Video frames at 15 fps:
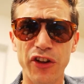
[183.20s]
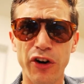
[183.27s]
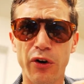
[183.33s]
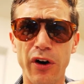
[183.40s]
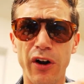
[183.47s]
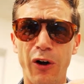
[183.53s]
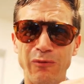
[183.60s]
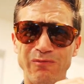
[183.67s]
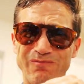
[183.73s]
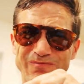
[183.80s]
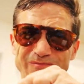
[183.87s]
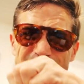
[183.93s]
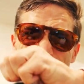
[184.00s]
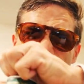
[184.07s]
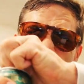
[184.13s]
on the grill,
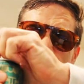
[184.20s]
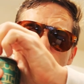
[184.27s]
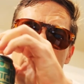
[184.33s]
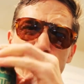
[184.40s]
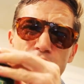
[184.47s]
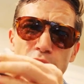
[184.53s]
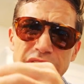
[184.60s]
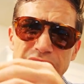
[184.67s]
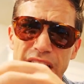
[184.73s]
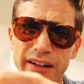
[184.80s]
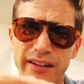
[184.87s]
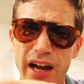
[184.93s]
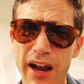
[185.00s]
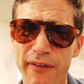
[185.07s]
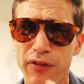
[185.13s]
but you always got a
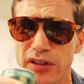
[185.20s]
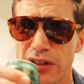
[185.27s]
time